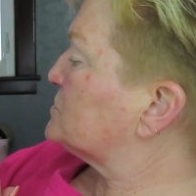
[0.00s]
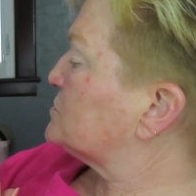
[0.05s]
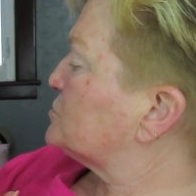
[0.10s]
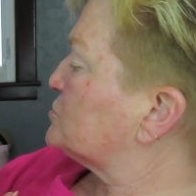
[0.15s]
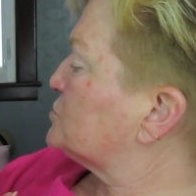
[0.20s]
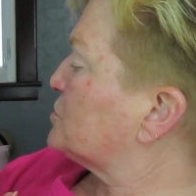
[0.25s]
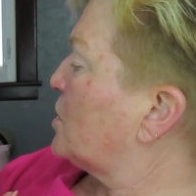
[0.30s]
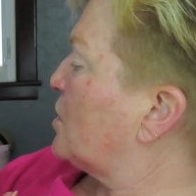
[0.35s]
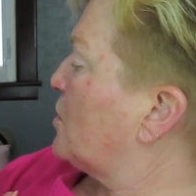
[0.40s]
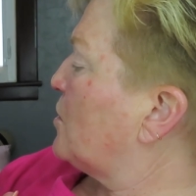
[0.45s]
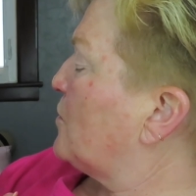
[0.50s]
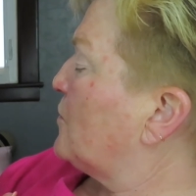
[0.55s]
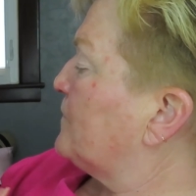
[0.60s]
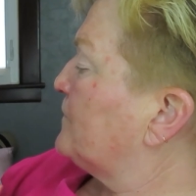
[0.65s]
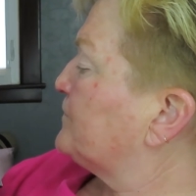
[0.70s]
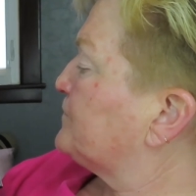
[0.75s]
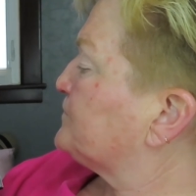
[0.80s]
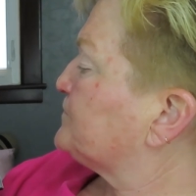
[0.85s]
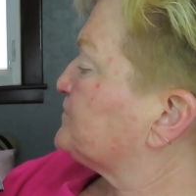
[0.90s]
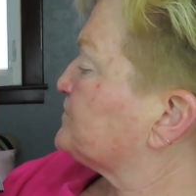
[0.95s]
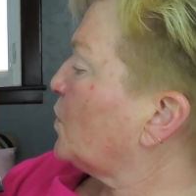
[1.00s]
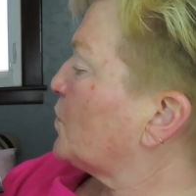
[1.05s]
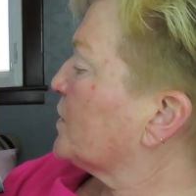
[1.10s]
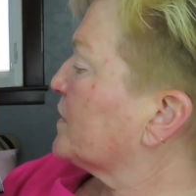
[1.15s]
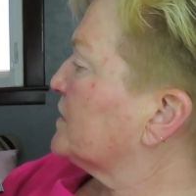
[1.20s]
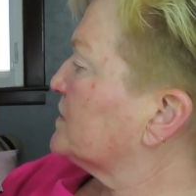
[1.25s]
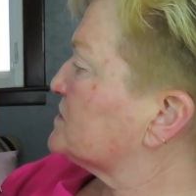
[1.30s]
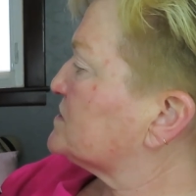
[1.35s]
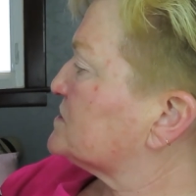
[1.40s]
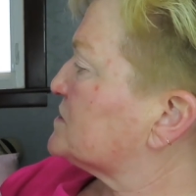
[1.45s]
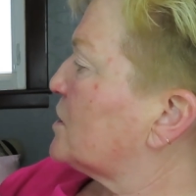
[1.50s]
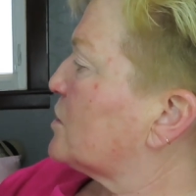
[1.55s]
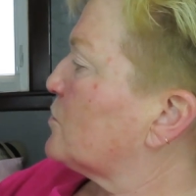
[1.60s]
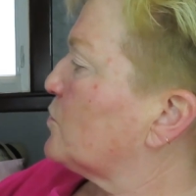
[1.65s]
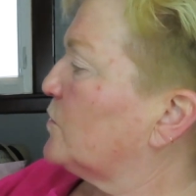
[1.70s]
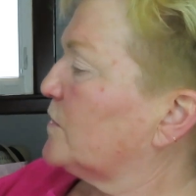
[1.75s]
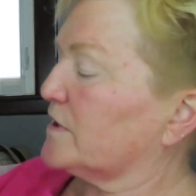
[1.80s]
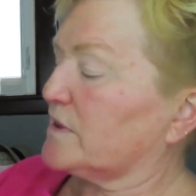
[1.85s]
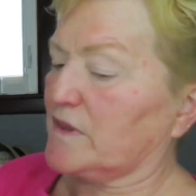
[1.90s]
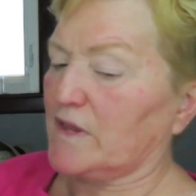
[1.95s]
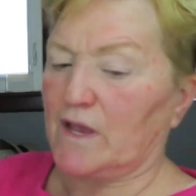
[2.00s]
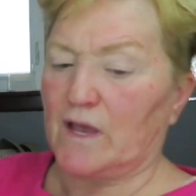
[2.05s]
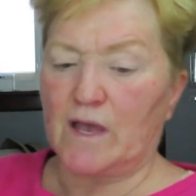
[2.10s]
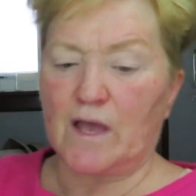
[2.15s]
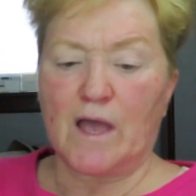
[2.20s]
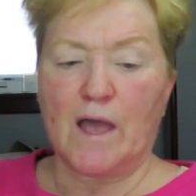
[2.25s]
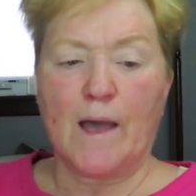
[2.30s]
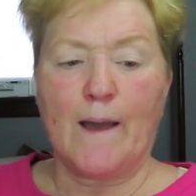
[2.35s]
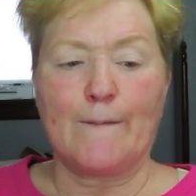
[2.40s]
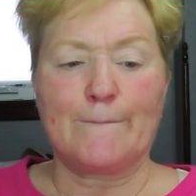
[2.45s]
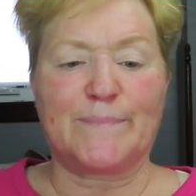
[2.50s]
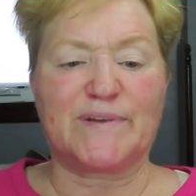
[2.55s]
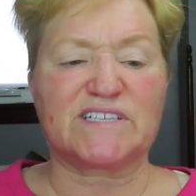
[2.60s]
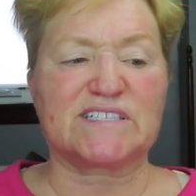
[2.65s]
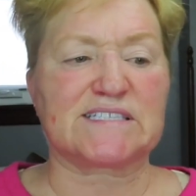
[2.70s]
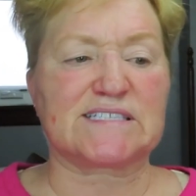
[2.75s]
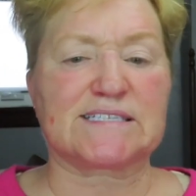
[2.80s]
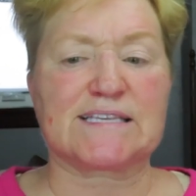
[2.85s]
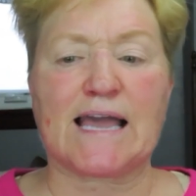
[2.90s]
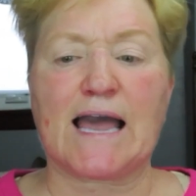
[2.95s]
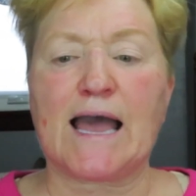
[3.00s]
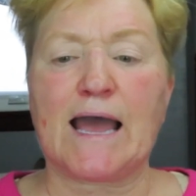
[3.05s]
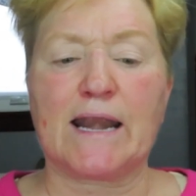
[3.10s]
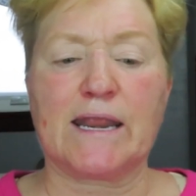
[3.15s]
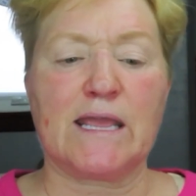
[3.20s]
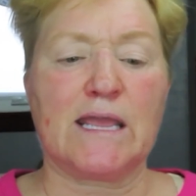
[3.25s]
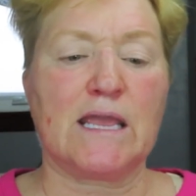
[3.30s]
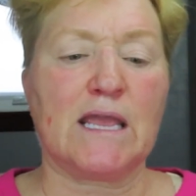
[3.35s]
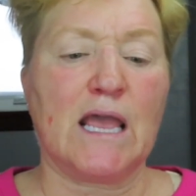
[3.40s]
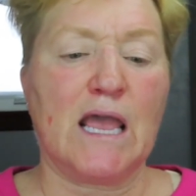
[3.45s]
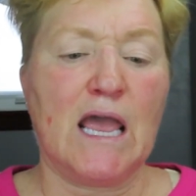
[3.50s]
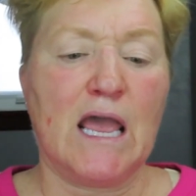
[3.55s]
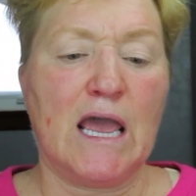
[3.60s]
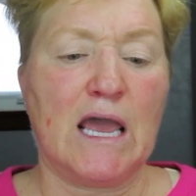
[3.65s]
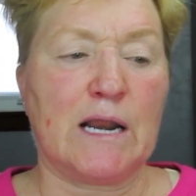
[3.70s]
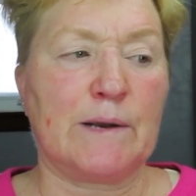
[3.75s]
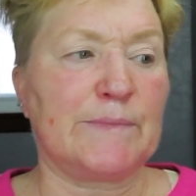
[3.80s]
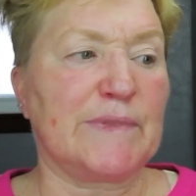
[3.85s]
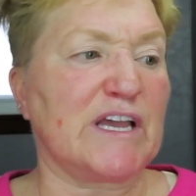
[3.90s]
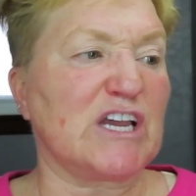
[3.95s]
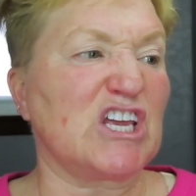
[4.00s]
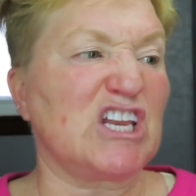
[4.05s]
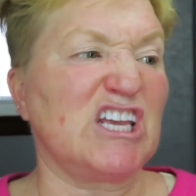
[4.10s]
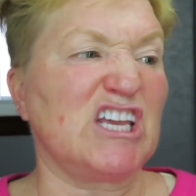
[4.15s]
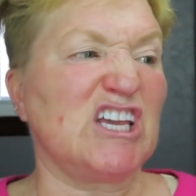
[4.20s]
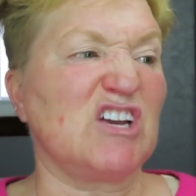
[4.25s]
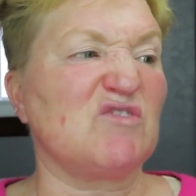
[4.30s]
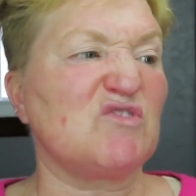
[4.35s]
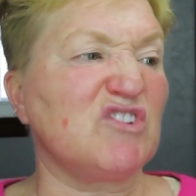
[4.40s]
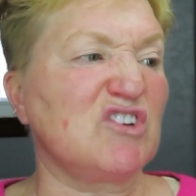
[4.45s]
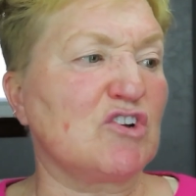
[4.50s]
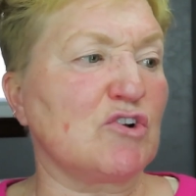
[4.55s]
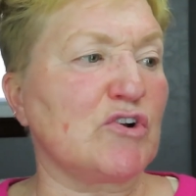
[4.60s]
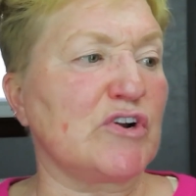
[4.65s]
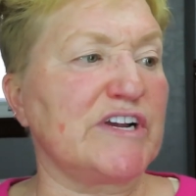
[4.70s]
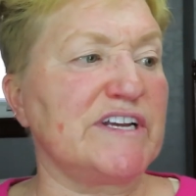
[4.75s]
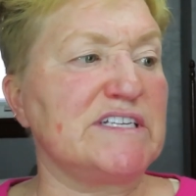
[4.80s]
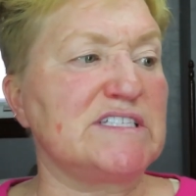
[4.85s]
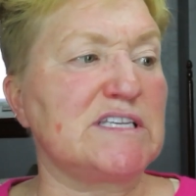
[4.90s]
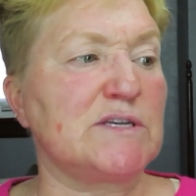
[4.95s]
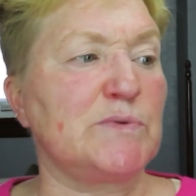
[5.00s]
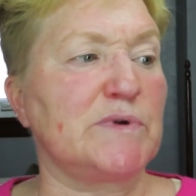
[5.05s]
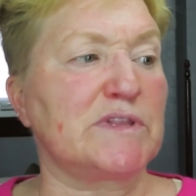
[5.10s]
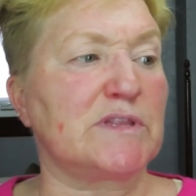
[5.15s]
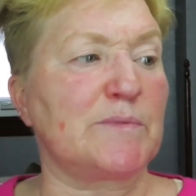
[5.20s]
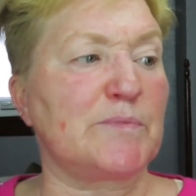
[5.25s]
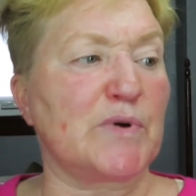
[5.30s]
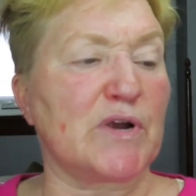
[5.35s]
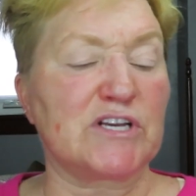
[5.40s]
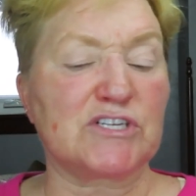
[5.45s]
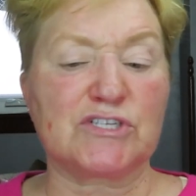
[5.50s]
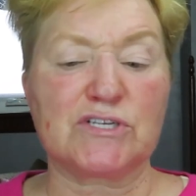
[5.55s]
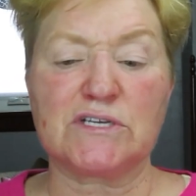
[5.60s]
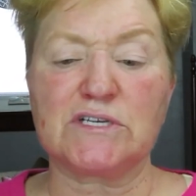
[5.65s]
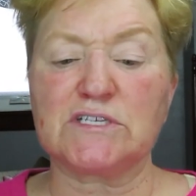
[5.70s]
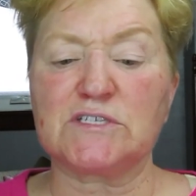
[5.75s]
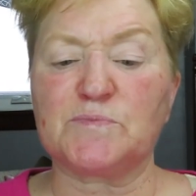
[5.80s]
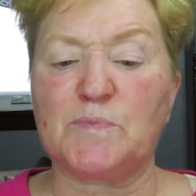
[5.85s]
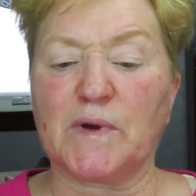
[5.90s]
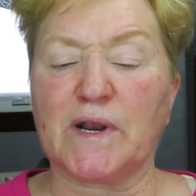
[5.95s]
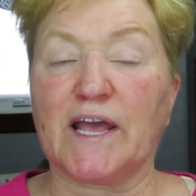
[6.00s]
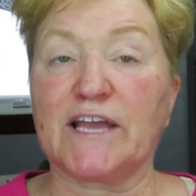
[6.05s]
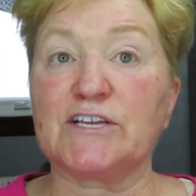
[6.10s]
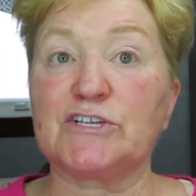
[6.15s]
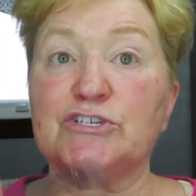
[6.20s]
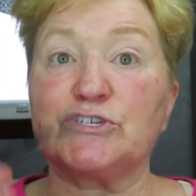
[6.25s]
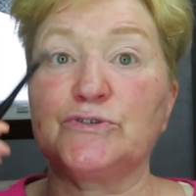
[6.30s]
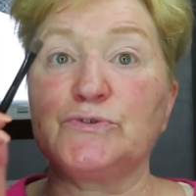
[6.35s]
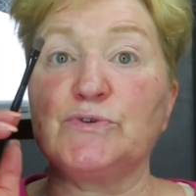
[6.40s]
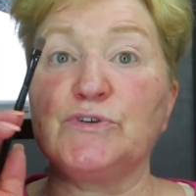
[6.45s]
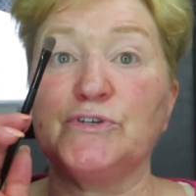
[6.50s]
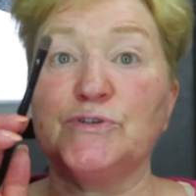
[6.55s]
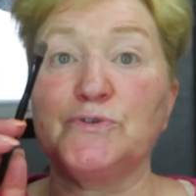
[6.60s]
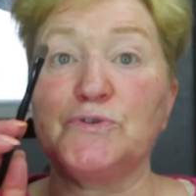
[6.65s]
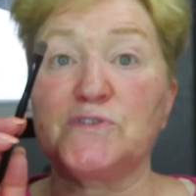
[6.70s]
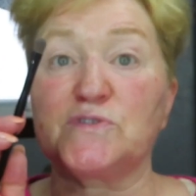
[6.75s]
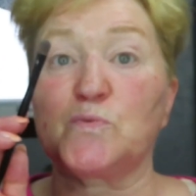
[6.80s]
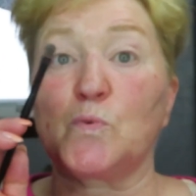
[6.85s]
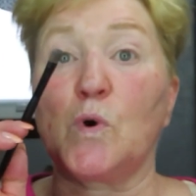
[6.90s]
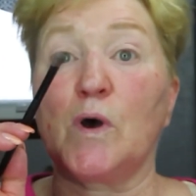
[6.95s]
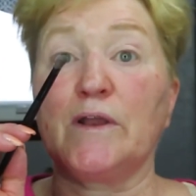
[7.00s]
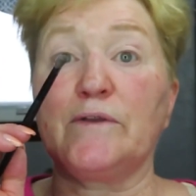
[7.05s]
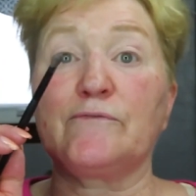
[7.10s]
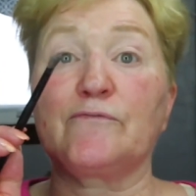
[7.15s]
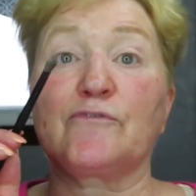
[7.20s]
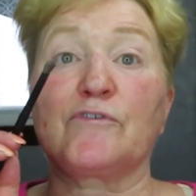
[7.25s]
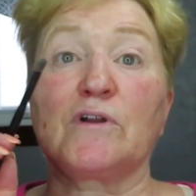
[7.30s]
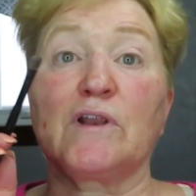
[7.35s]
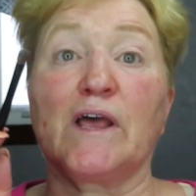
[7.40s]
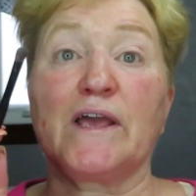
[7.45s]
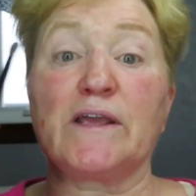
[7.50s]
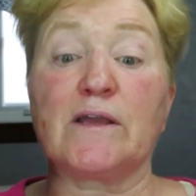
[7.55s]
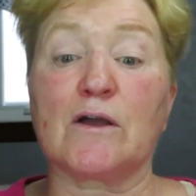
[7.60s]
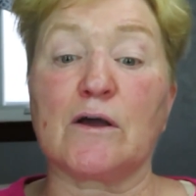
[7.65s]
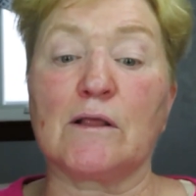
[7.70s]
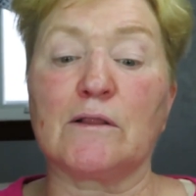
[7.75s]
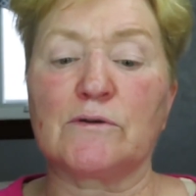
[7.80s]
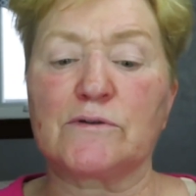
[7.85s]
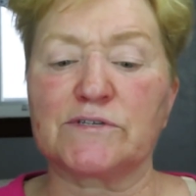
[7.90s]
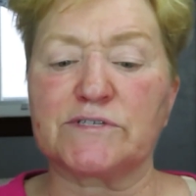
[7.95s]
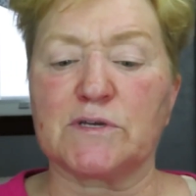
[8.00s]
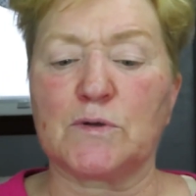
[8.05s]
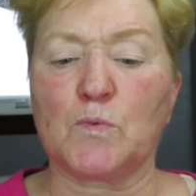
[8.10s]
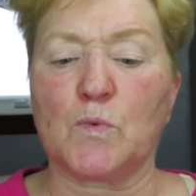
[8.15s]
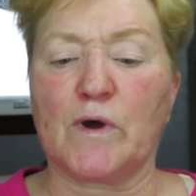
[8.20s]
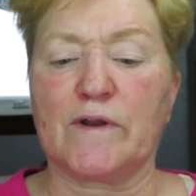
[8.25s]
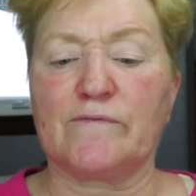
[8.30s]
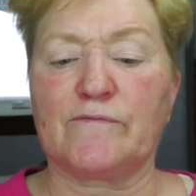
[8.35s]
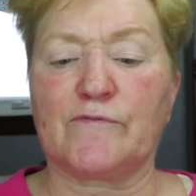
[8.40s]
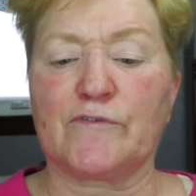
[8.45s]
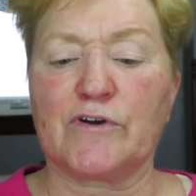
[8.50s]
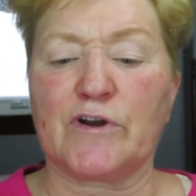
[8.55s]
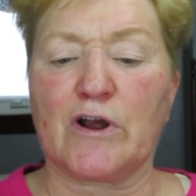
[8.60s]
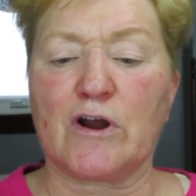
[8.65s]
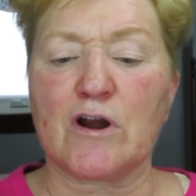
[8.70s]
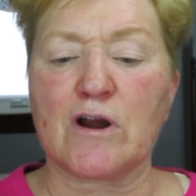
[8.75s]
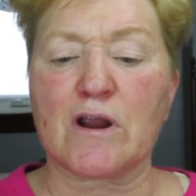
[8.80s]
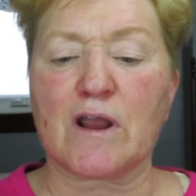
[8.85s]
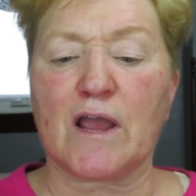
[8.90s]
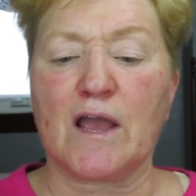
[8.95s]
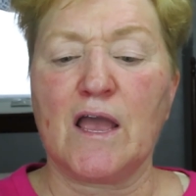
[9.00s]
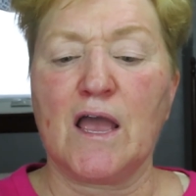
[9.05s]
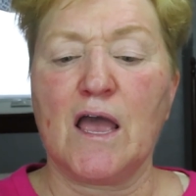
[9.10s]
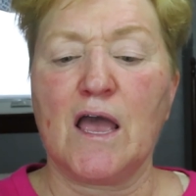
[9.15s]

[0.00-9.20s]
So we're going to start with the biscotti, and I'm not going to get real crazy with the brushes, but I do use one for light colors and one for dark.